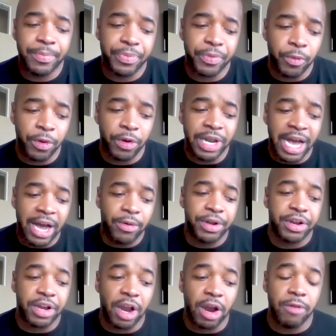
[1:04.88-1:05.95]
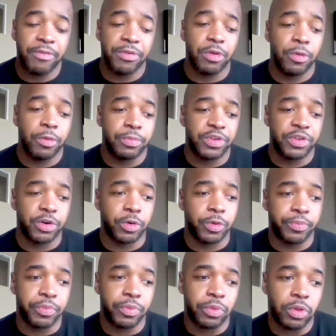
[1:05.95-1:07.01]
We're now under curfew.
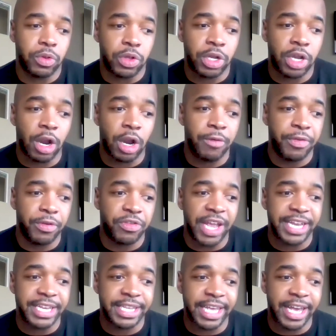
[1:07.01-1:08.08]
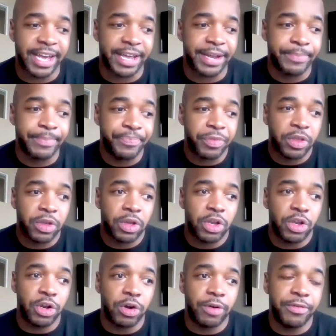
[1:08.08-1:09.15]
So the curfew states that,
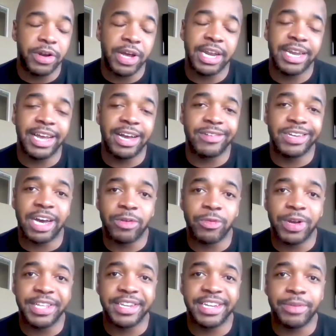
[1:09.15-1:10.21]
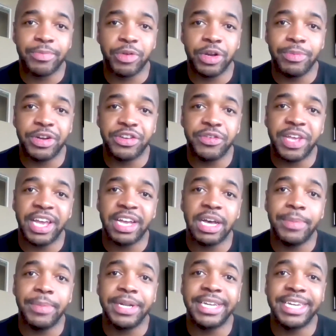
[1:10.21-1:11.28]
if you're not a downtown resident, pretty much you can't come
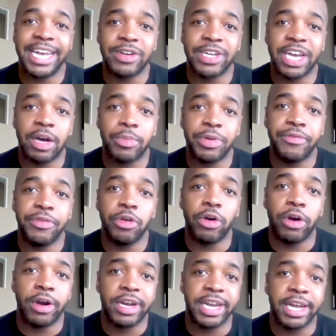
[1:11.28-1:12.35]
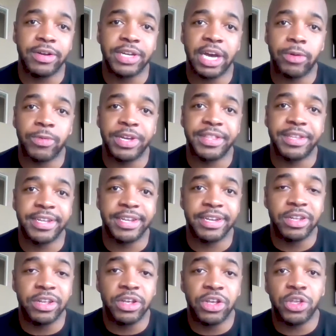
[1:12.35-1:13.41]
into downtown. But if you are a downtown resident,
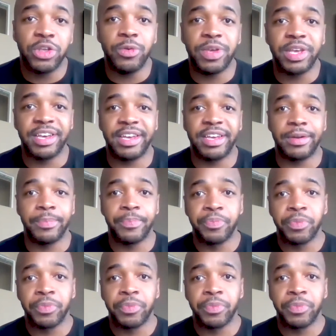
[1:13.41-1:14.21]
you can